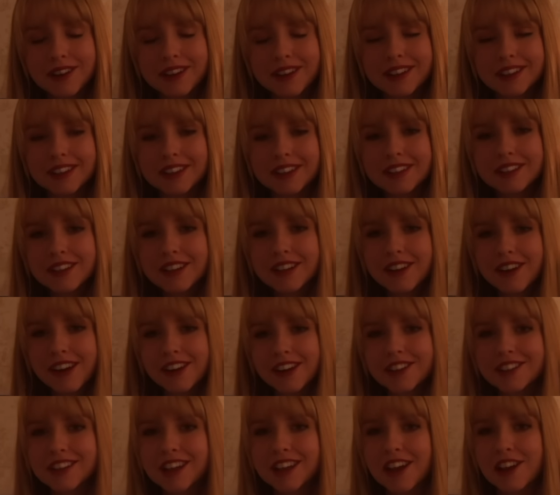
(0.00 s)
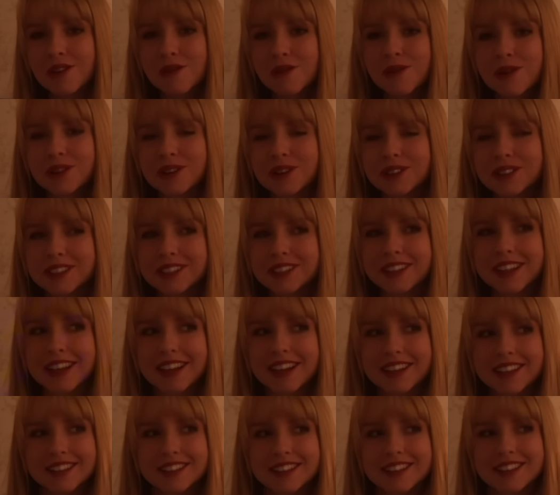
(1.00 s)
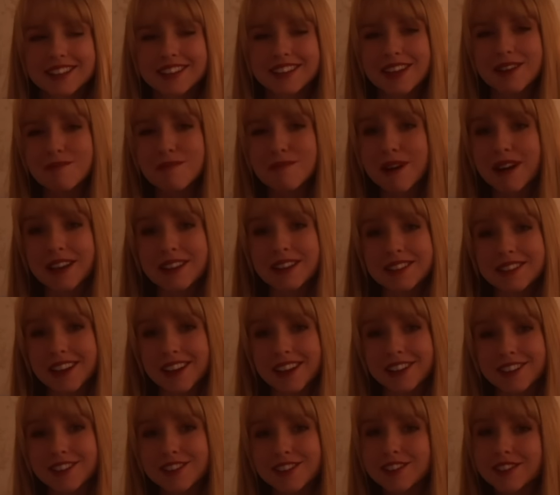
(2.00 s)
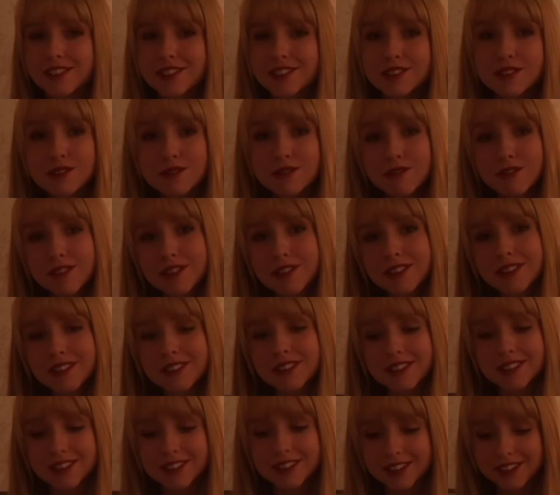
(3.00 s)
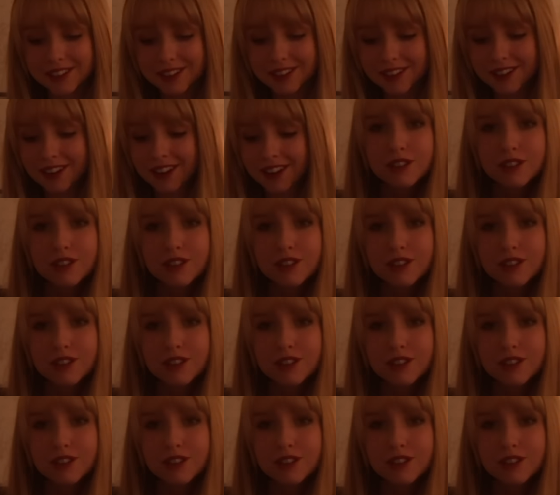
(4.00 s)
and this year I just kind of wanted to like set my intentions for the season.